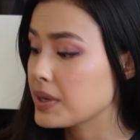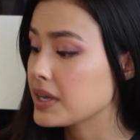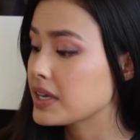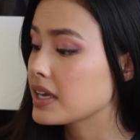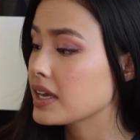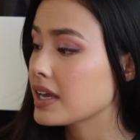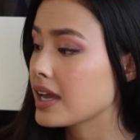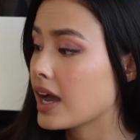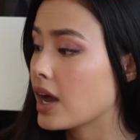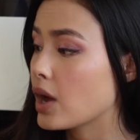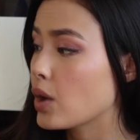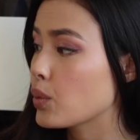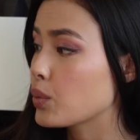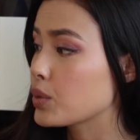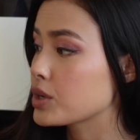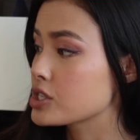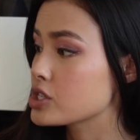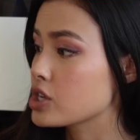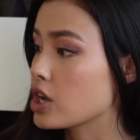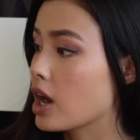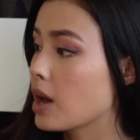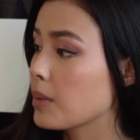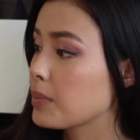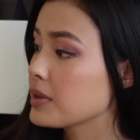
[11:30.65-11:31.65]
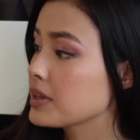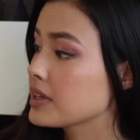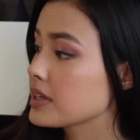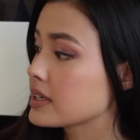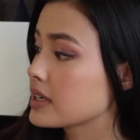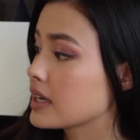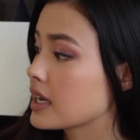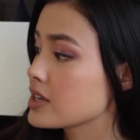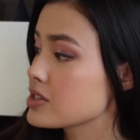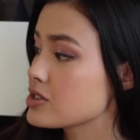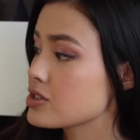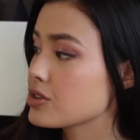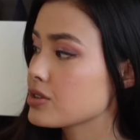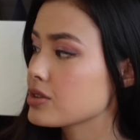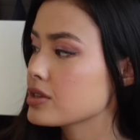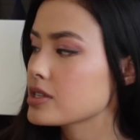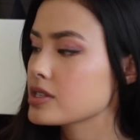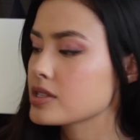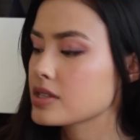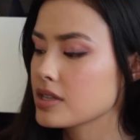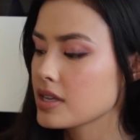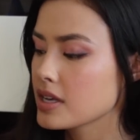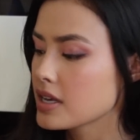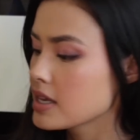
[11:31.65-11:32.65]
picking out which copy looked nicer.
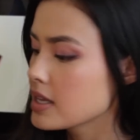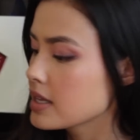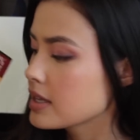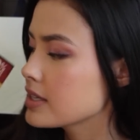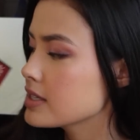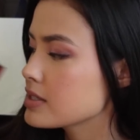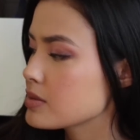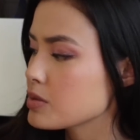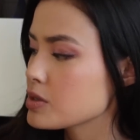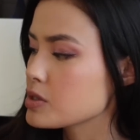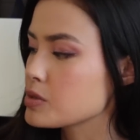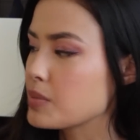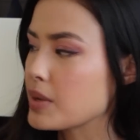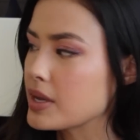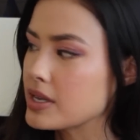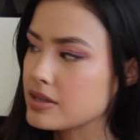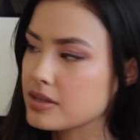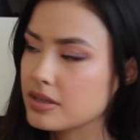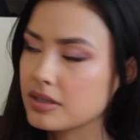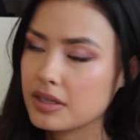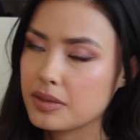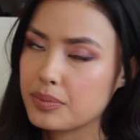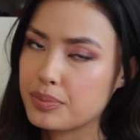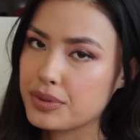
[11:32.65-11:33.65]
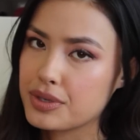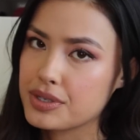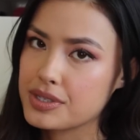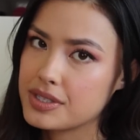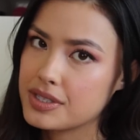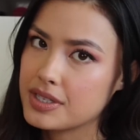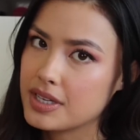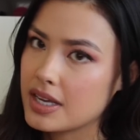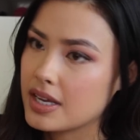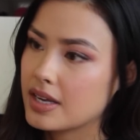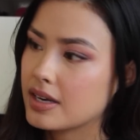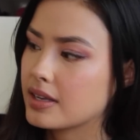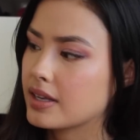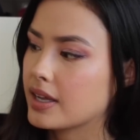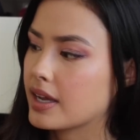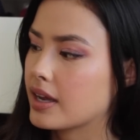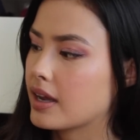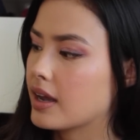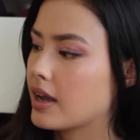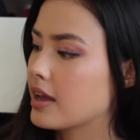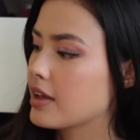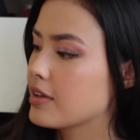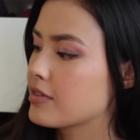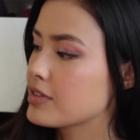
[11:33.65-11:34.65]
This, this one's basically pristine.
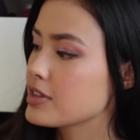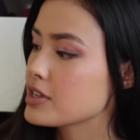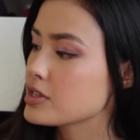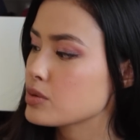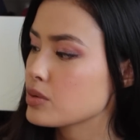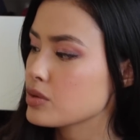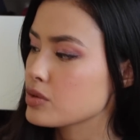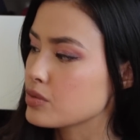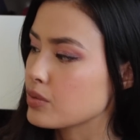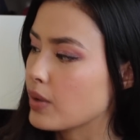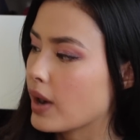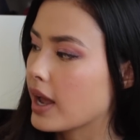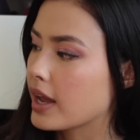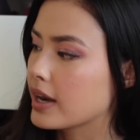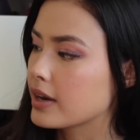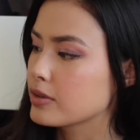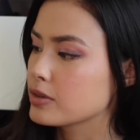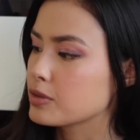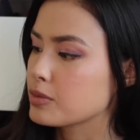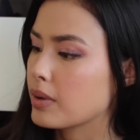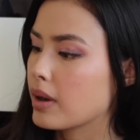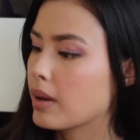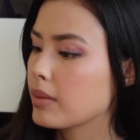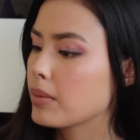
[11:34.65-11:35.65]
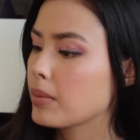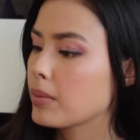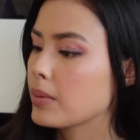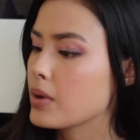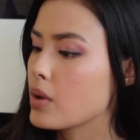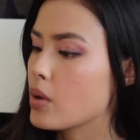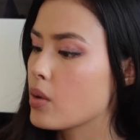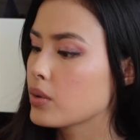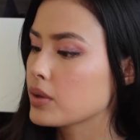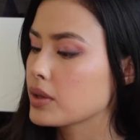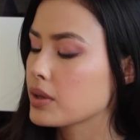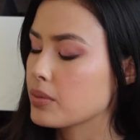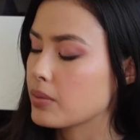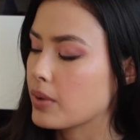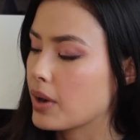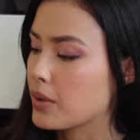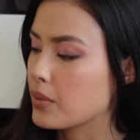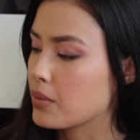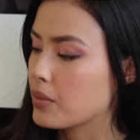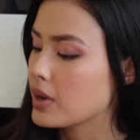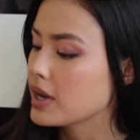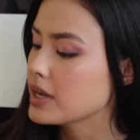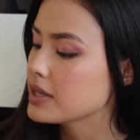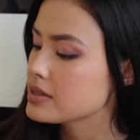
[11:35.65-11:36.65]
Like, if this was read, it was probably only
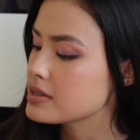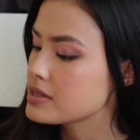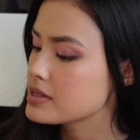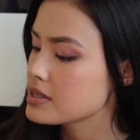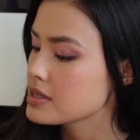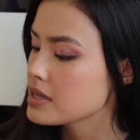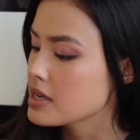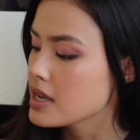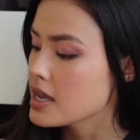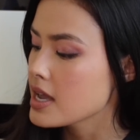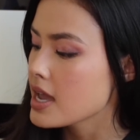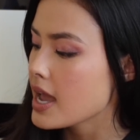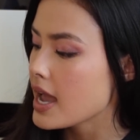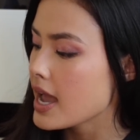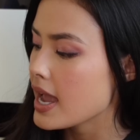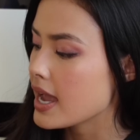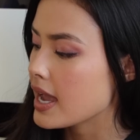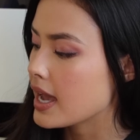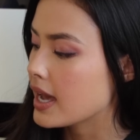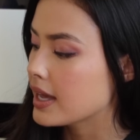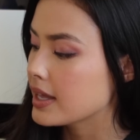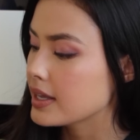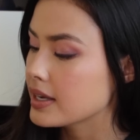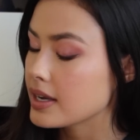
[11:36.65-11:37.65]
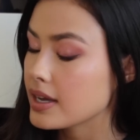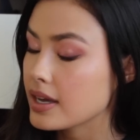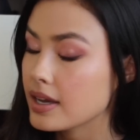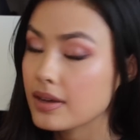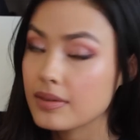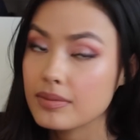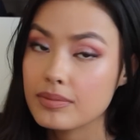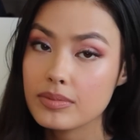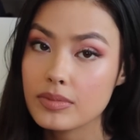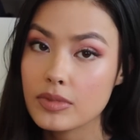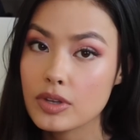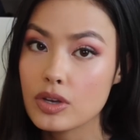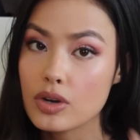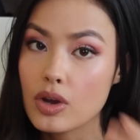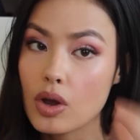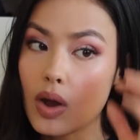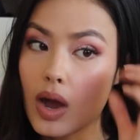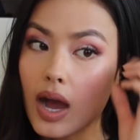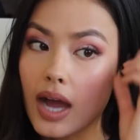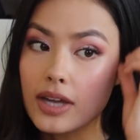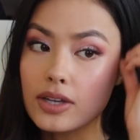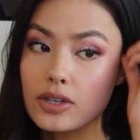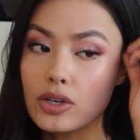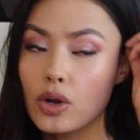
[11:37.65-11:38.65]
read once. And, you
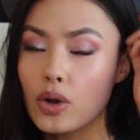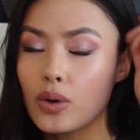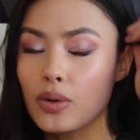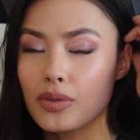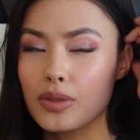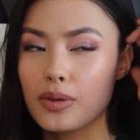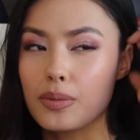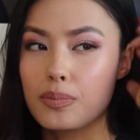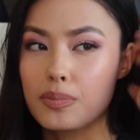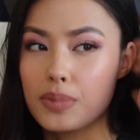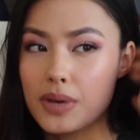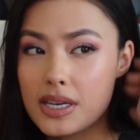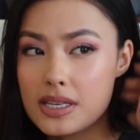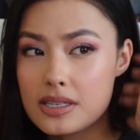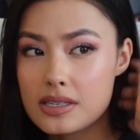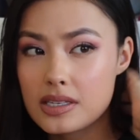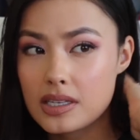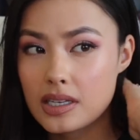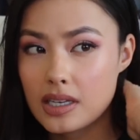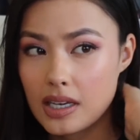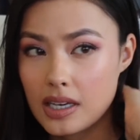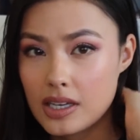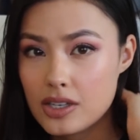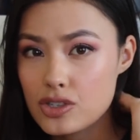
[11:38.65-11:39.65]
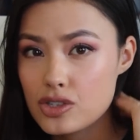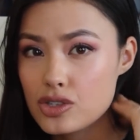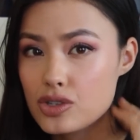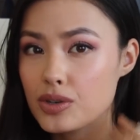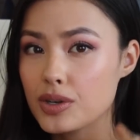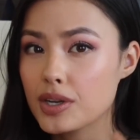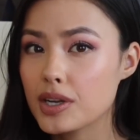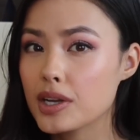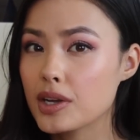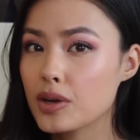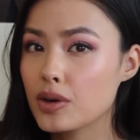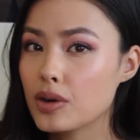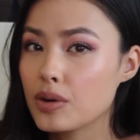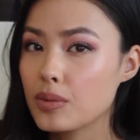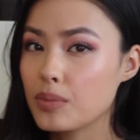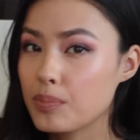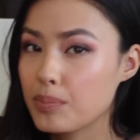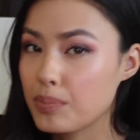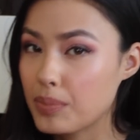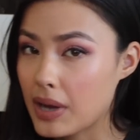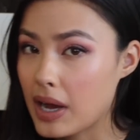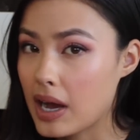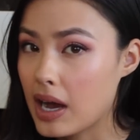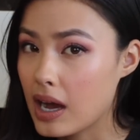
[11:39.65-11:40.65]
know, I know the basic history
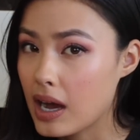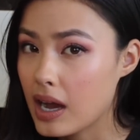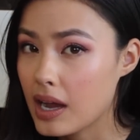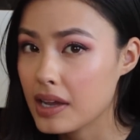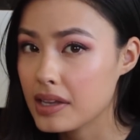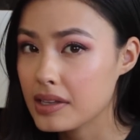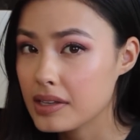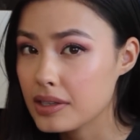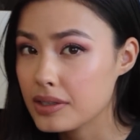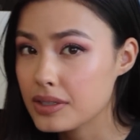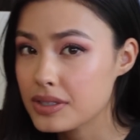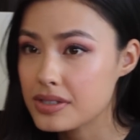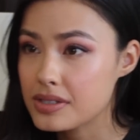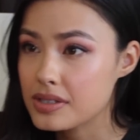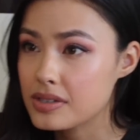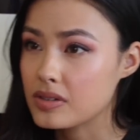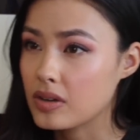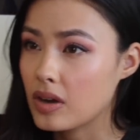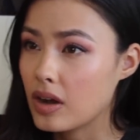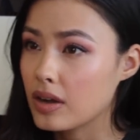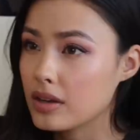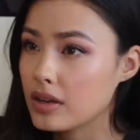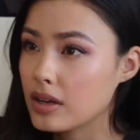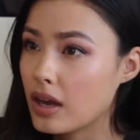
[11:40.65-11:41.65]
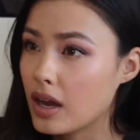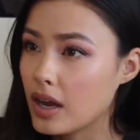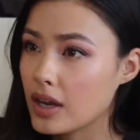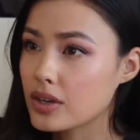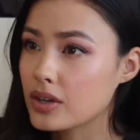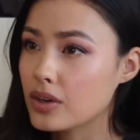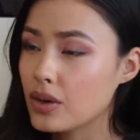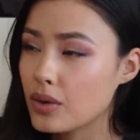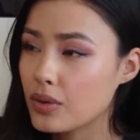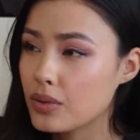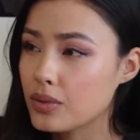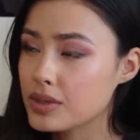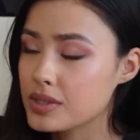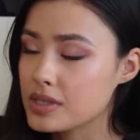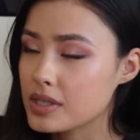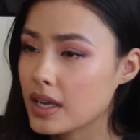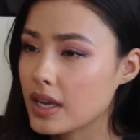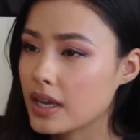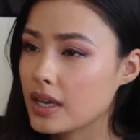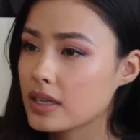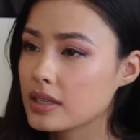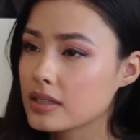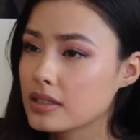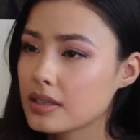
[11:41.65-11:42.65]
behind the Lusitania. I know it was
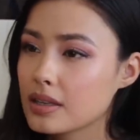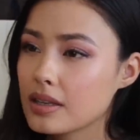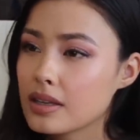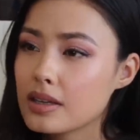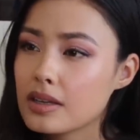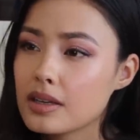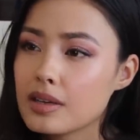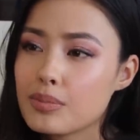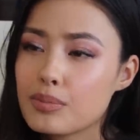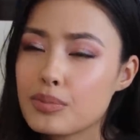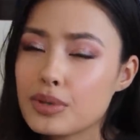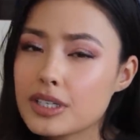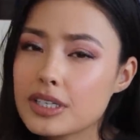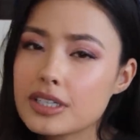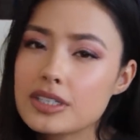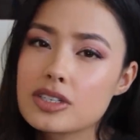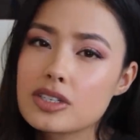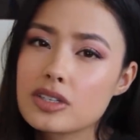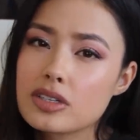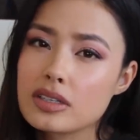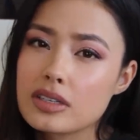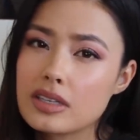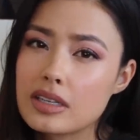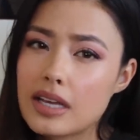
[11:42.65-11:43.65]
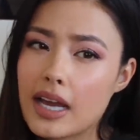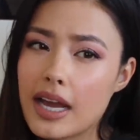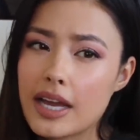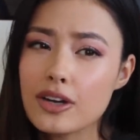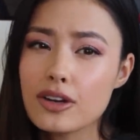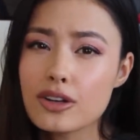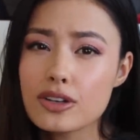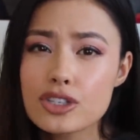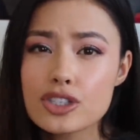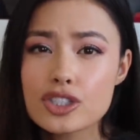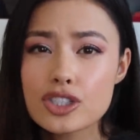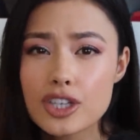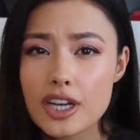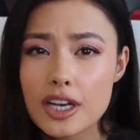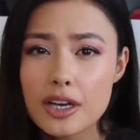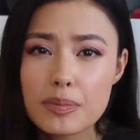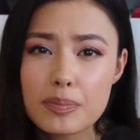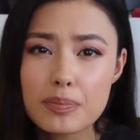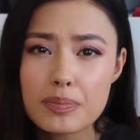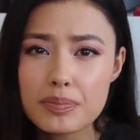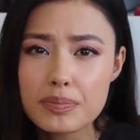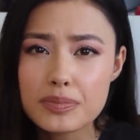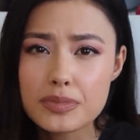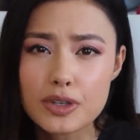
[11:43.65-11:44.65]
like a British liner
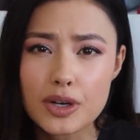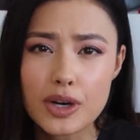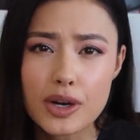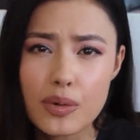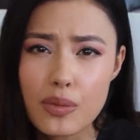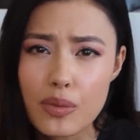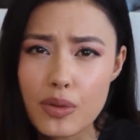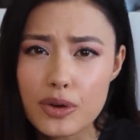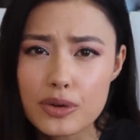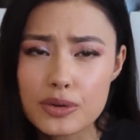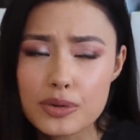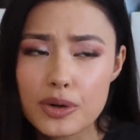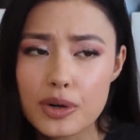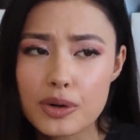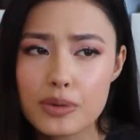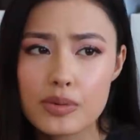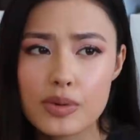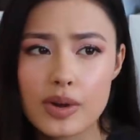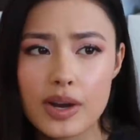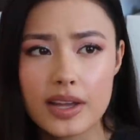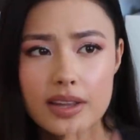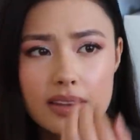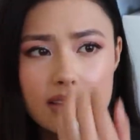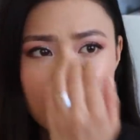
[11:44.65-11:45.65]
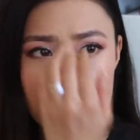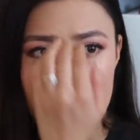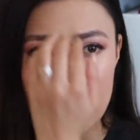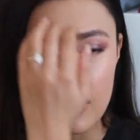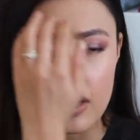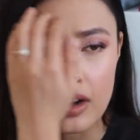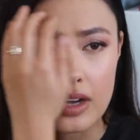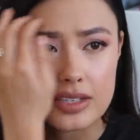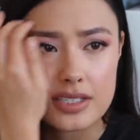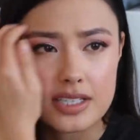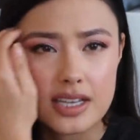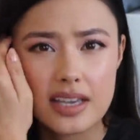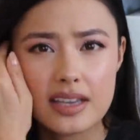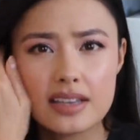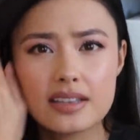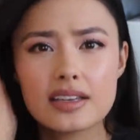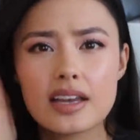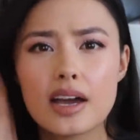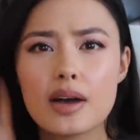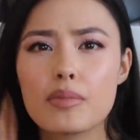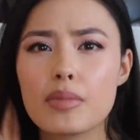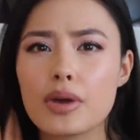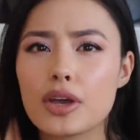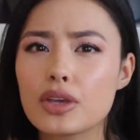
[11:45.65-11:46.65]
ship during World War One that got taken
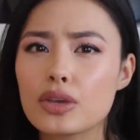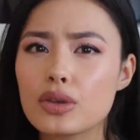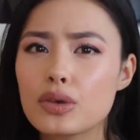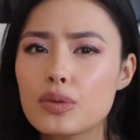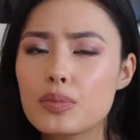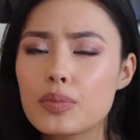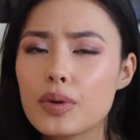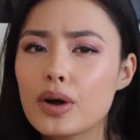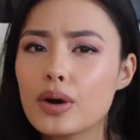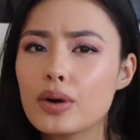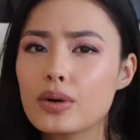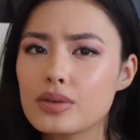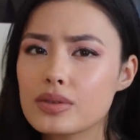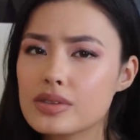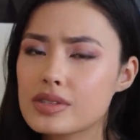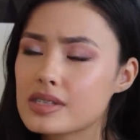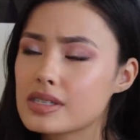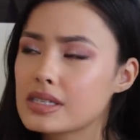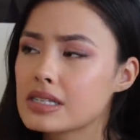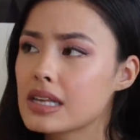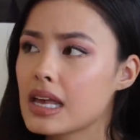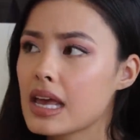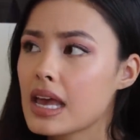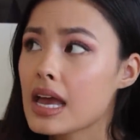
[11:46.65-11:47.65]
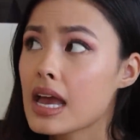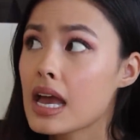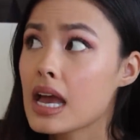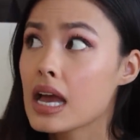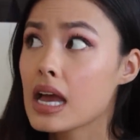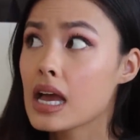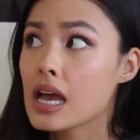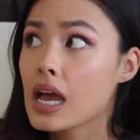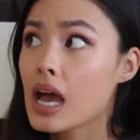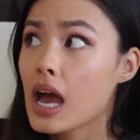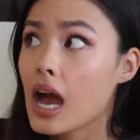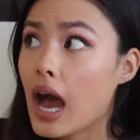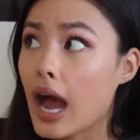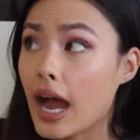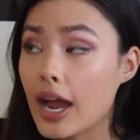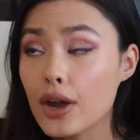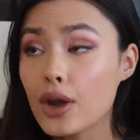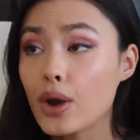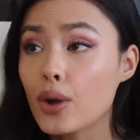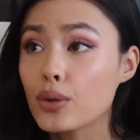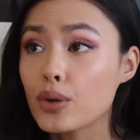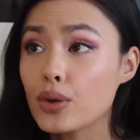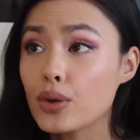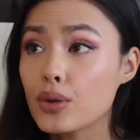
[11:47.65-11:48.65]
down by U-boats.
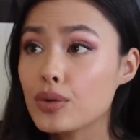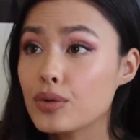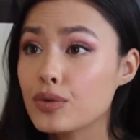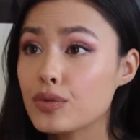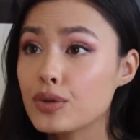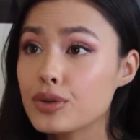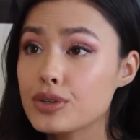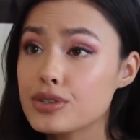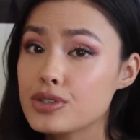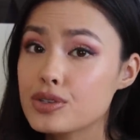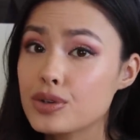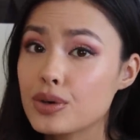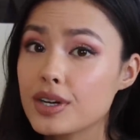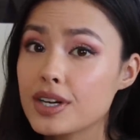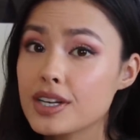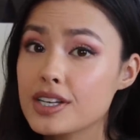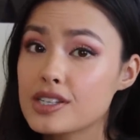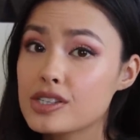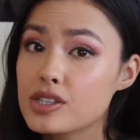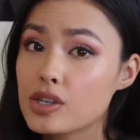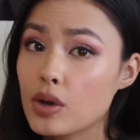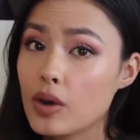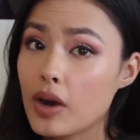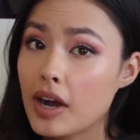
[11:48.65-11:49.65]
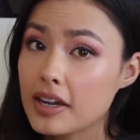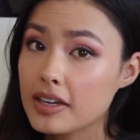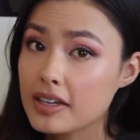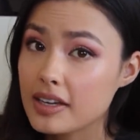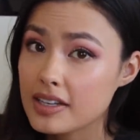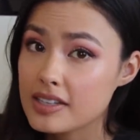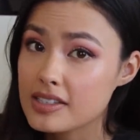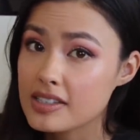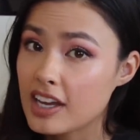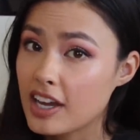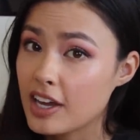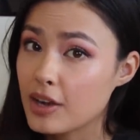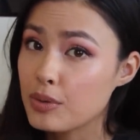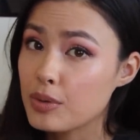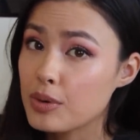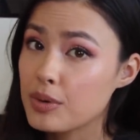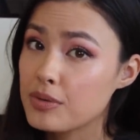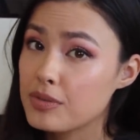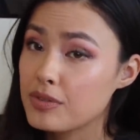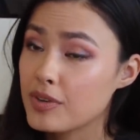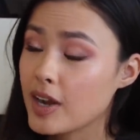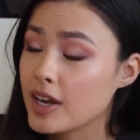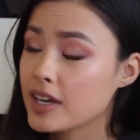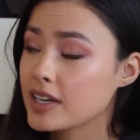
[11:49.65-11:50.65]
I don't know the full story, so I guess I will
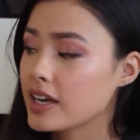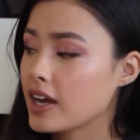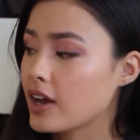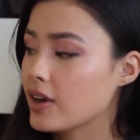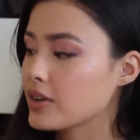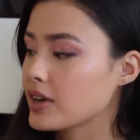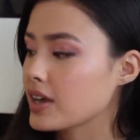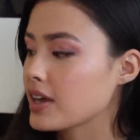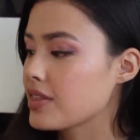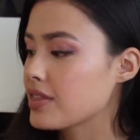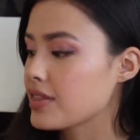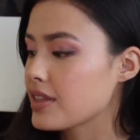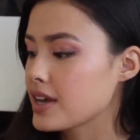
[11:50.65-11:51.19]
find out in